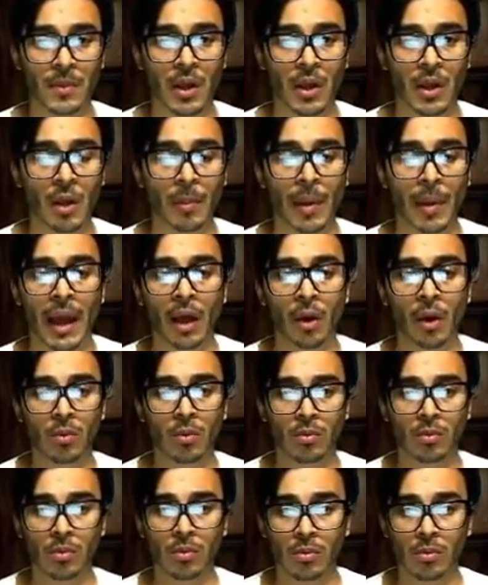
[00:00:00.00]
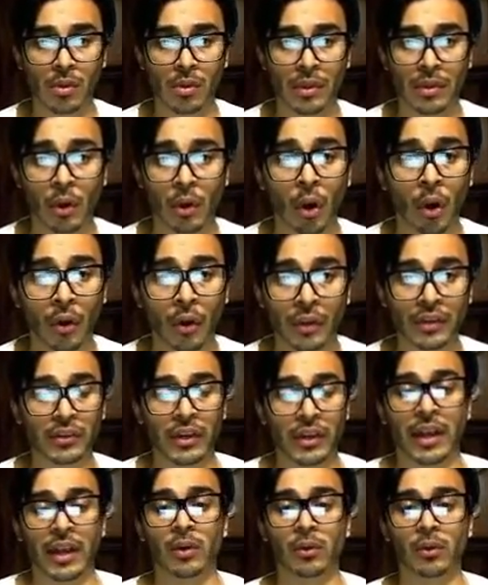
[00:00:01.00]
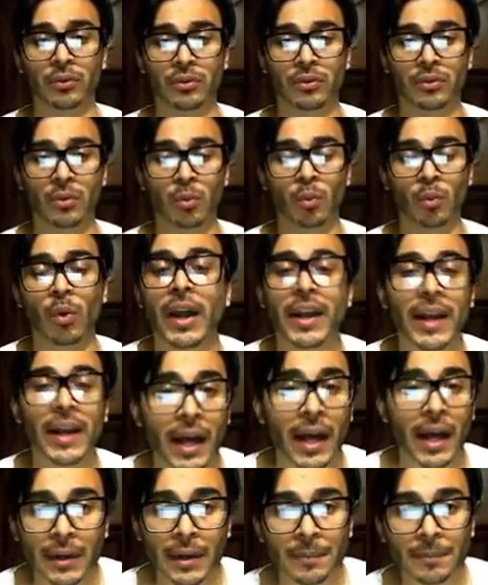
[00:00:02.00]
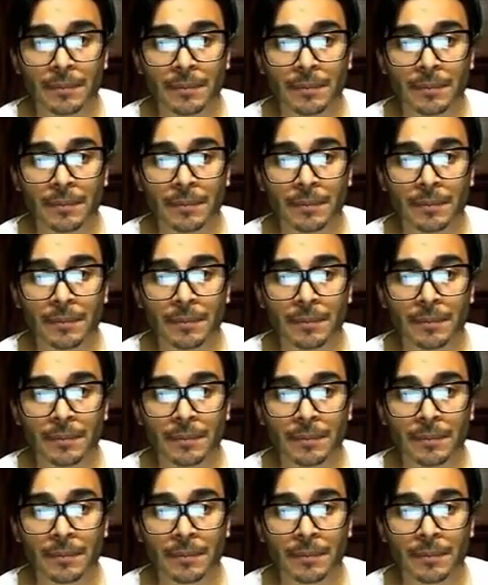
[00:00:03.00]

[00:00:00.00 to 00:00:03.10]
about all these angles. Why not?